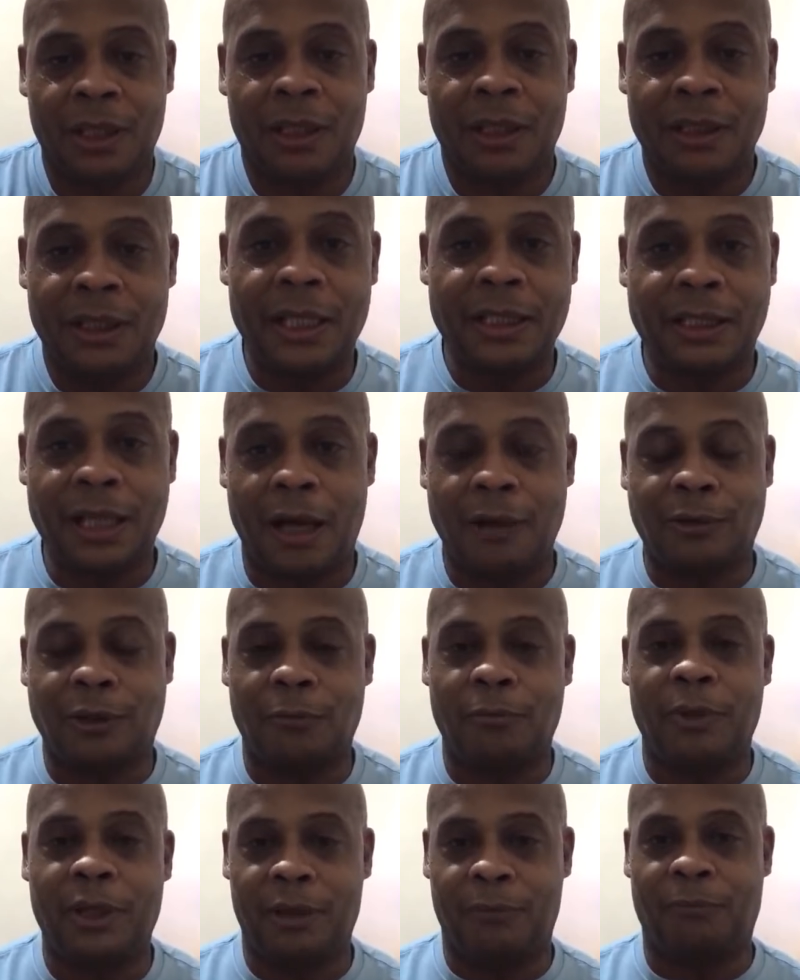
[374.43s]
They thought the
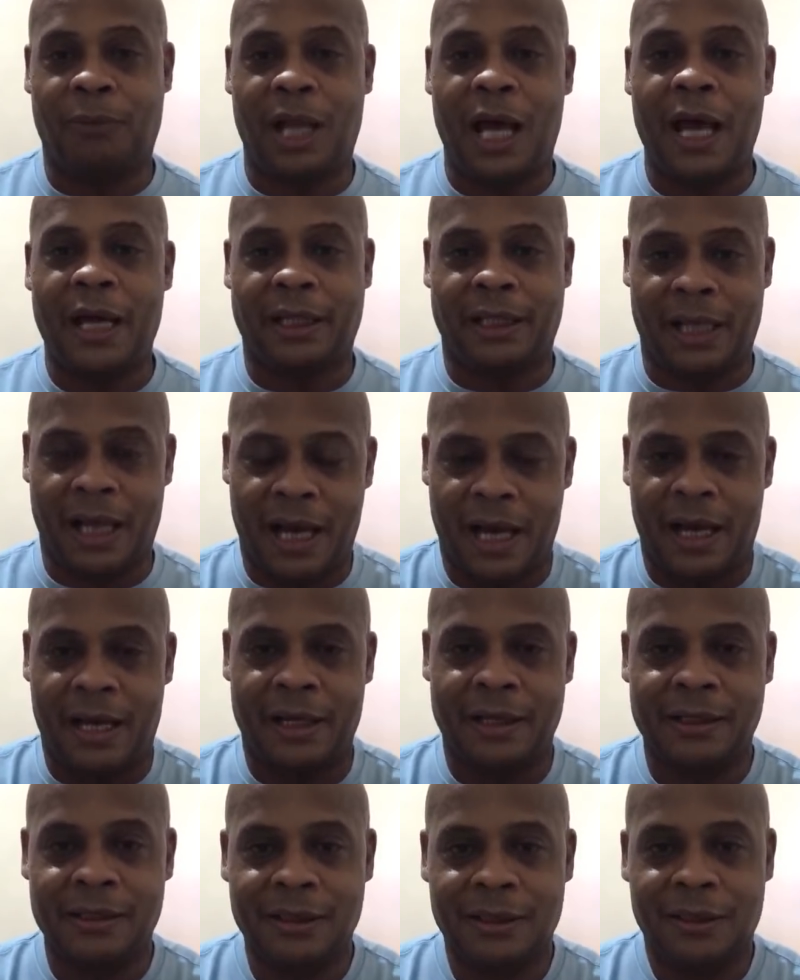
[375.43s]
big black
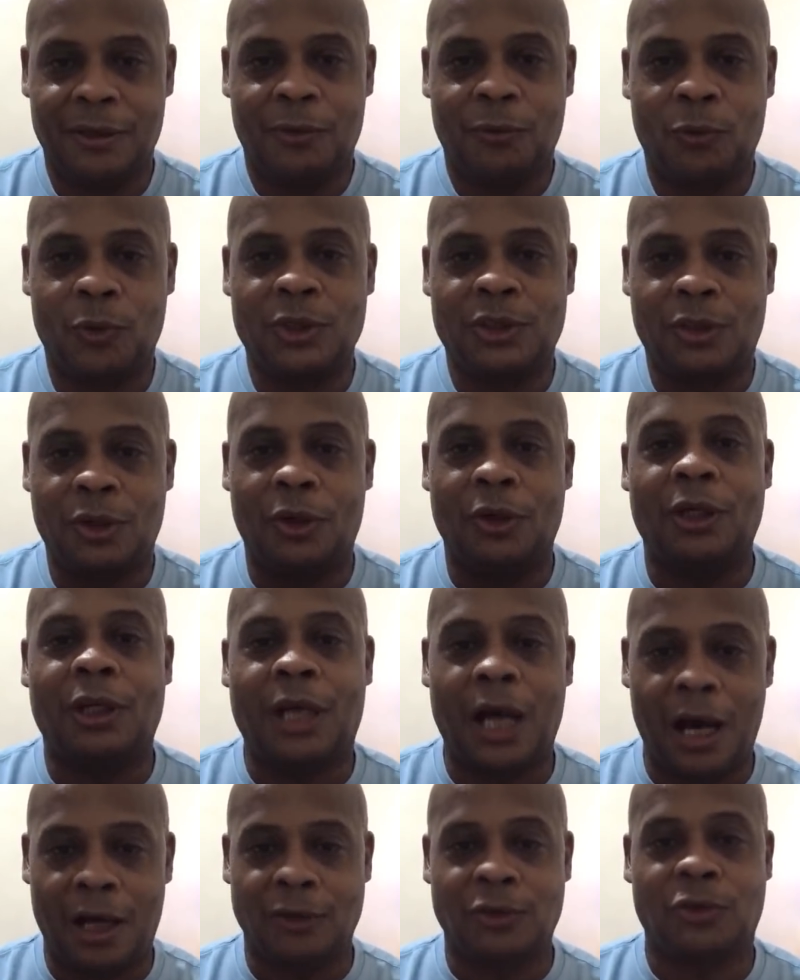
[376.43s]
guy was going to
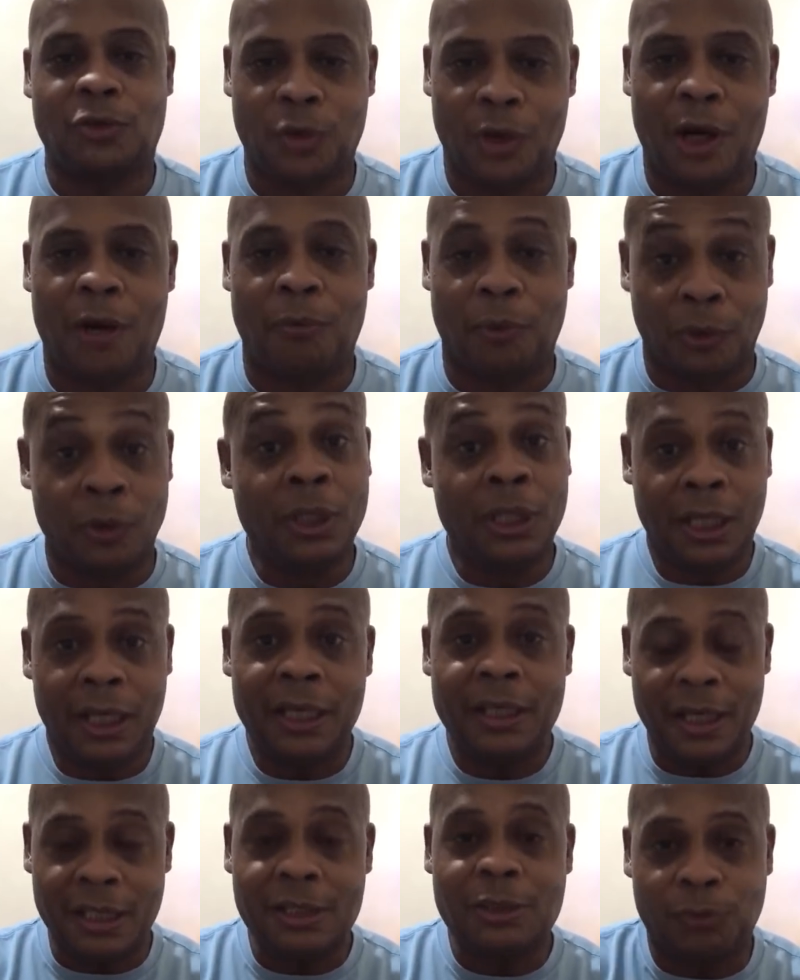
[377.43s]
cause trouble.
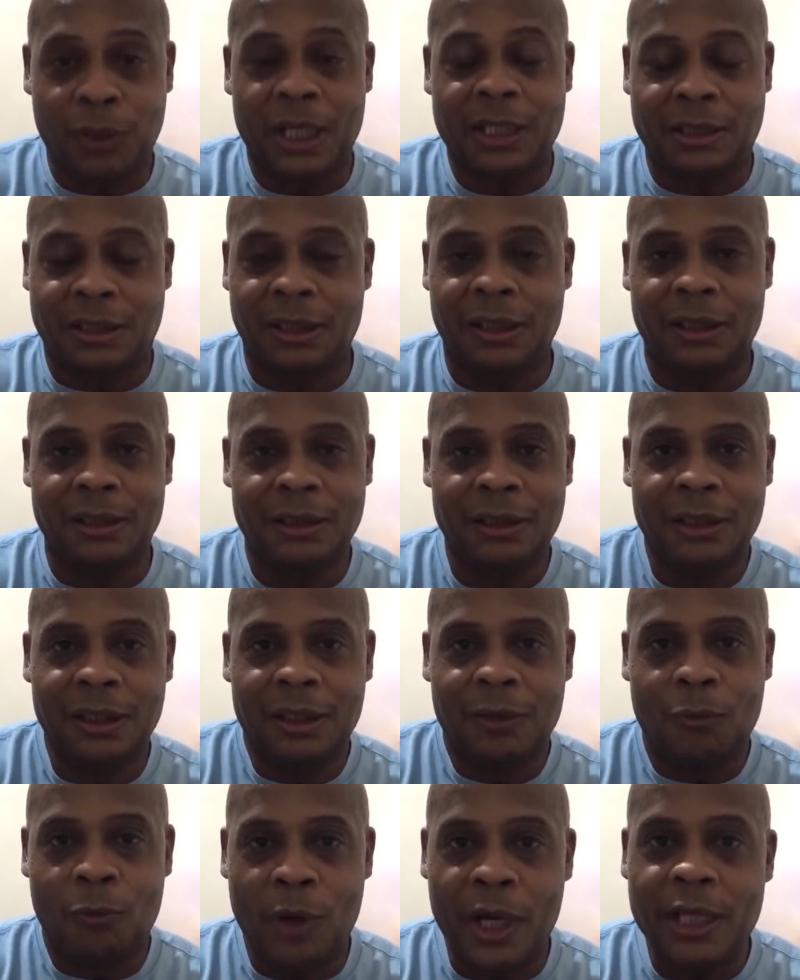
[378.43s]
And that's what the
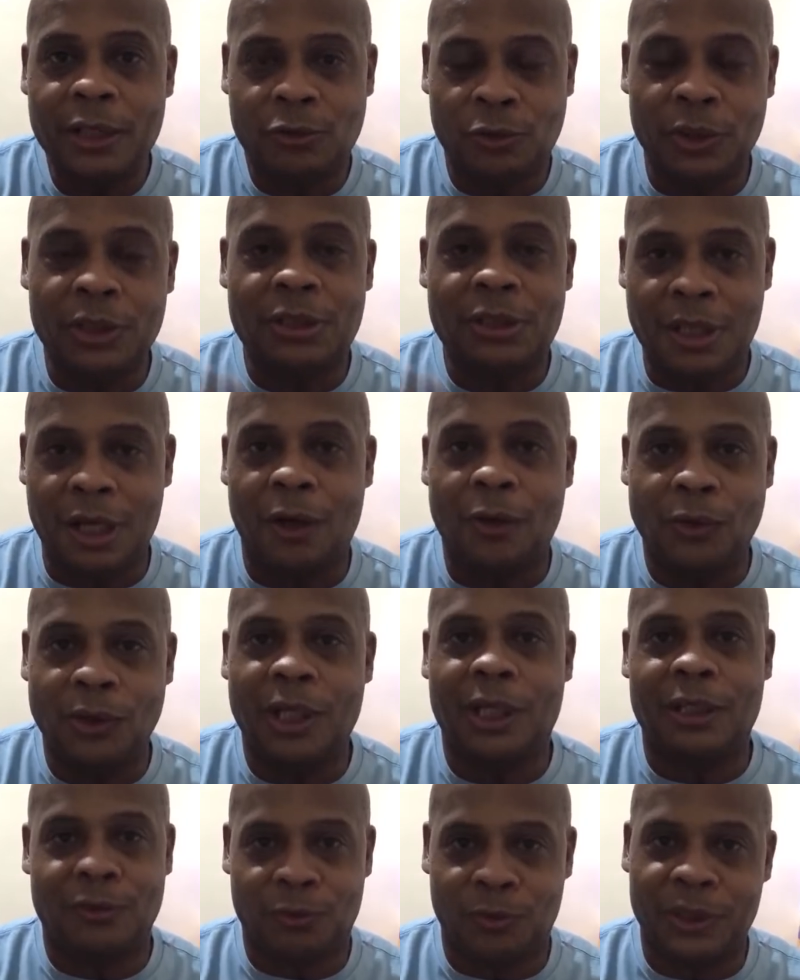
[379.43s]
waitress told
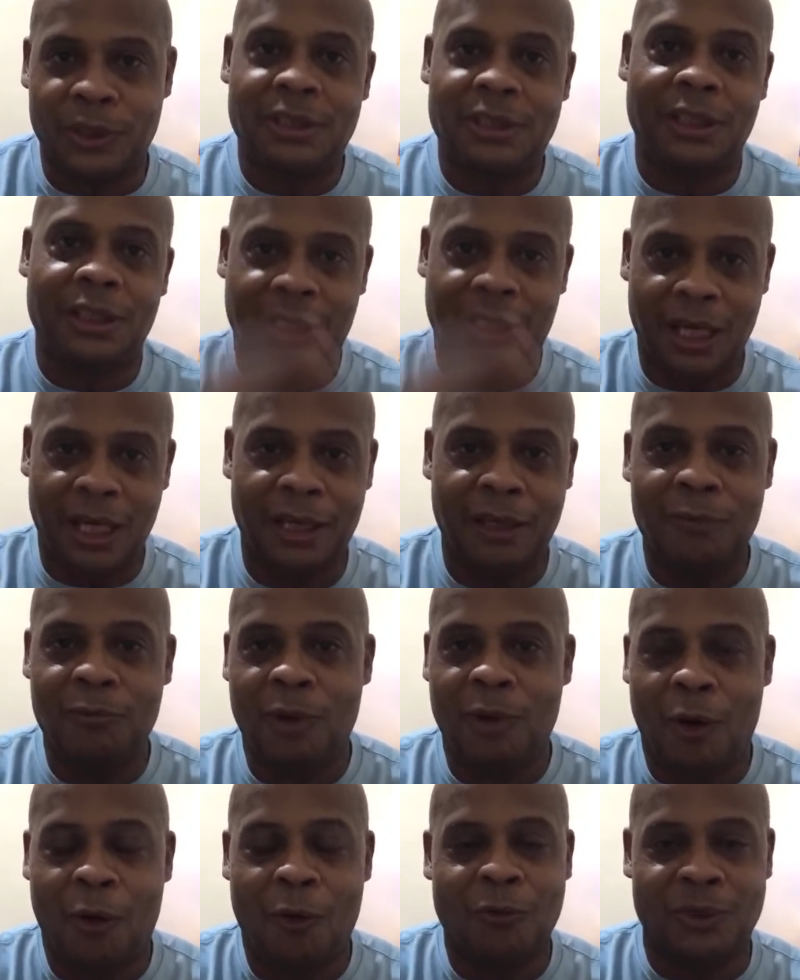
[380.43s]
us when she came
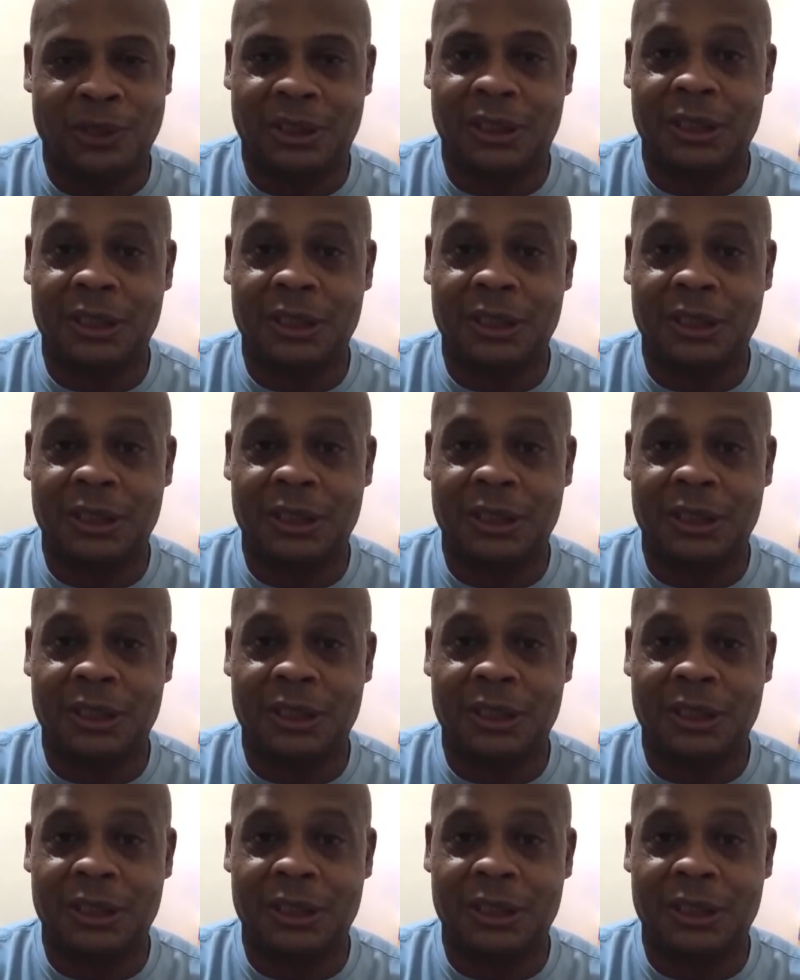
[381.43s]
over.